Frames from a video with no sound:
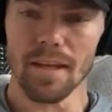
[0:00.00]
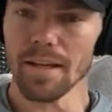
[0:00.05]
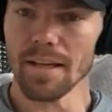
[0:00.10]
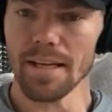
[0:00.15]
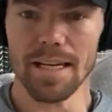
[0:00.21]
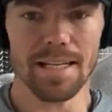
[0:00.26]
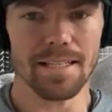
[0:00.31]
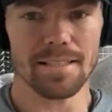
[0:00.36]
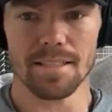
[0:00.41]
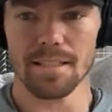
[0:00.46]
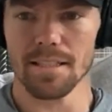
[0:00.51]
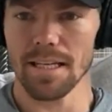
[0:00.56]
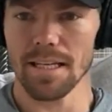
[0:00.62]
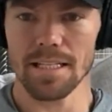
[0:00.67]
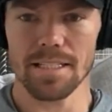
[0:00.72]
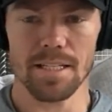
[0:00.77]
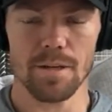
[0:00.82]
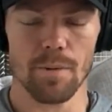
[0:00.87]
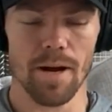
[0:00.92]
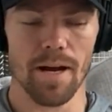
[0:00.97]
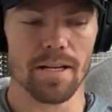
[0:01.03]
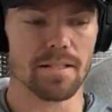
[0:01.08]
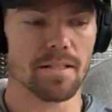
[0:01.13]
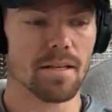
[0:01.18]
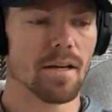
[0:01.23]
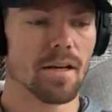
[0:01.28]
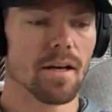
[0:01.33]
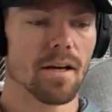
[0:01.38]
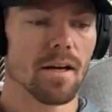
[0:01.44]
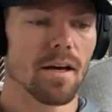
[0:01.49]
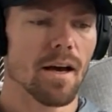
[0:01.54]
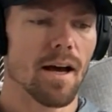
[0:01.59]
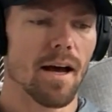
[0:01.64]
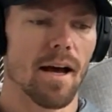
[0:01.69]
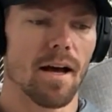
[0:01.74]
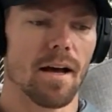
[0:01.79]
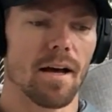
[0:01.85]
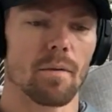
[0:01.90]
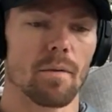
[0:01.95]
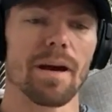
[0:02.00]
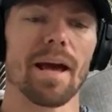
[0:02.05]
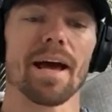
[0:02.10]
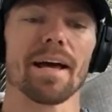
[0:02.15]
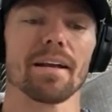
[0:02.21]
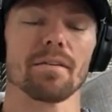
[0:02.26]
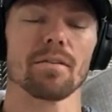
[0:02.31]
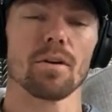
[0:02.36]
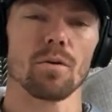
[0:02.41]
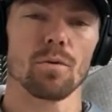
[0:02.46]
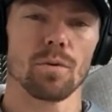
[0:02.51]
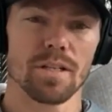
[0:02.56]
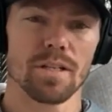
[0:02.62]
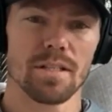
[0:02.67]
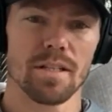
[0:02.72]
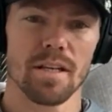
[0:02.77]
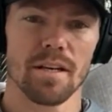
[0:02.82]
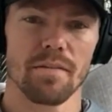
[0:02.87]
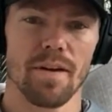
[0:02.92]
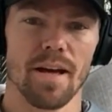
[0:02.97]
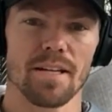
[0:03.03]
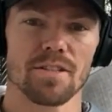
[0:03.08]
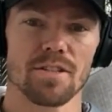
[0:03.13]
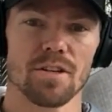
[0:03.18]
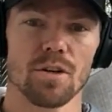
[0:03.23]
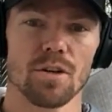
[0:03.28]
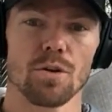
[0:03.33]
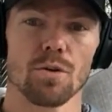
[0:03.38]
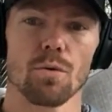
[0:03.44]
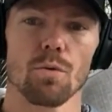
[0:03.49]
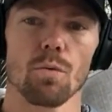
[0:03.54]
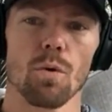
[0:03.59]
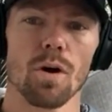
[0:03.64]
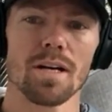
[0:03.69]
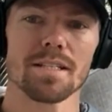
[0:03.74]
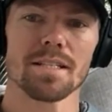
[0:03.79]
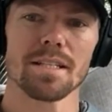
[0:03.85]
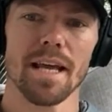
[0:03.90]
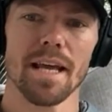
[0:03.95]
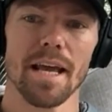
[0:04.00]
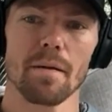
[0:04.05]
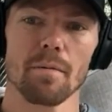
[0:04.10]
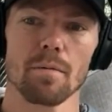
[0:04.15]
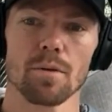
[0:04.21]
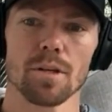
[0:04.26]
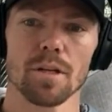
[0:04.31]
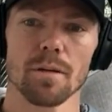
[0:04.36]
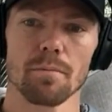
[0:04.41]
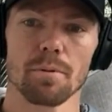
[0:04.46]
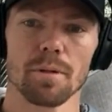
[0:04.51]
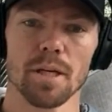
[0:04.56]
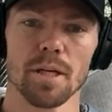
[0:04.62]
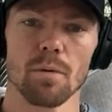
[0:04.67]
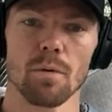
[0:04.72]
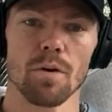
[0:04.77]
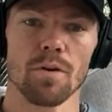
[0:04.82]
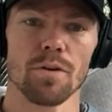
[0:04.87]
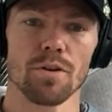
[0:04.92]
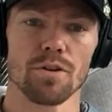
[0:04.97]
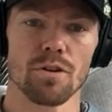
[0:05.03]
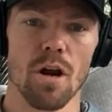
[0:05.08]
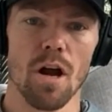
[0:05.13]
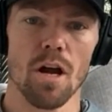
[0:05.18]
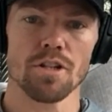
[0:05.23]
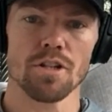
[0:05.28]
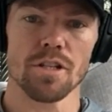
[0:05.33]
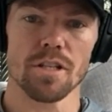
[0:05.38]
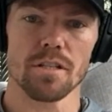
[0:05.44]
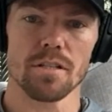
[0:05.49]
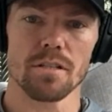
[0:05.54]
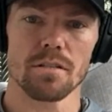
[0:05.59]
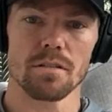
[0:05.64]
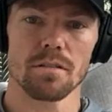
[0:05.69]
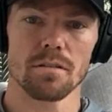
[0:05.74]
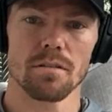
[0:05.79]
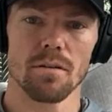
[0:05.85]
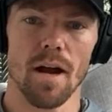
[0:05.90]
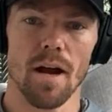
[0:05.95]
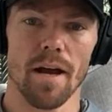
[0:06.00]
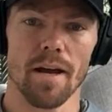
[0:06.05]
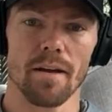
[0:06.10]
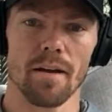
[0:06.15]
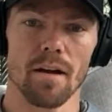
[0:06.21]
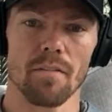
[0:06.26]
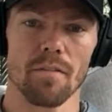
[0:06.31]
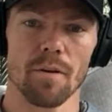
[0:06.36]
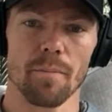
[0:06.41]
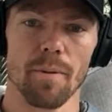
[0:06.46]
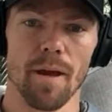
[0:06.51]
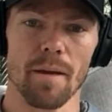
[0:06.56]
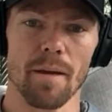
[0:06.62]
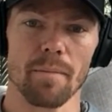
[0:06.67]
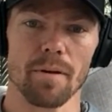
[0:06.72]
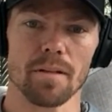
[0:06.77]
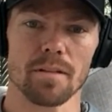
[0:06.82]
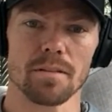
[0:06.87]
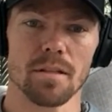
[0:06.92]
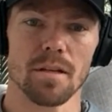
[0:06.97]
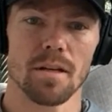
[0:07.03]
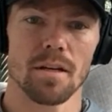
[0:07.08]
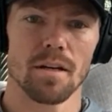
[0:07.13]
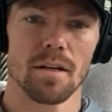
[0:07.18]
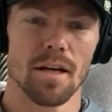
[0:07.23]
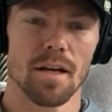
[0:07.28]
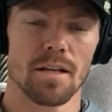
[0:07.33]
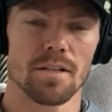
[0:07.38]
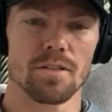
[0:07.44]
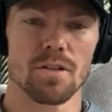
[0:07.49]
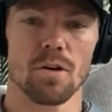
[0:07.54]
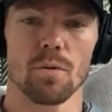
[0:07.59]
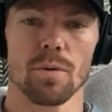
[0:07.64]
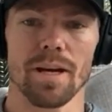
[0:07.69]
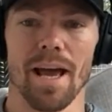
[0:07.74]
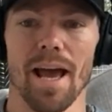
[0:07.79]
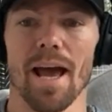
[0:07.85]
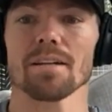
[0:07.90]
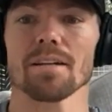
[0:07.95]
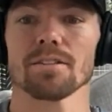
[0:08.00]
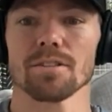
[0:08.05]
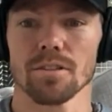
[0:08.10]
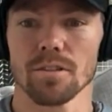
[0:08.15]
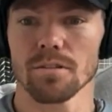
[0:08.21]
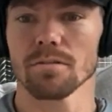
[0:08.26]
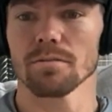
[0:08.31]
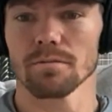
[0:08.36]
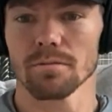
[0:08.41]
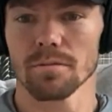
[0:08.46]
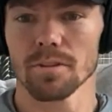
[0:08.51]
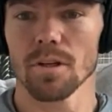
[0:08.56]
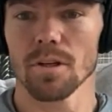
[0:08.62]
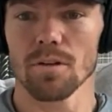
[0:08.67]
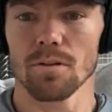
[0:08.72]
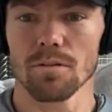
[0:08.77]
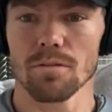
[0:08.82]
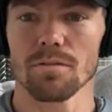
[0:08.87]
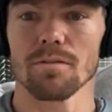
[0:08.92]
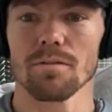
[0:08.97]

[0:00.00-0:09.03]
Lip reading: Easy raise. And we had a recent investor who wasn't able to complete one of their tranches, right, of their payments. And so we had to, you know,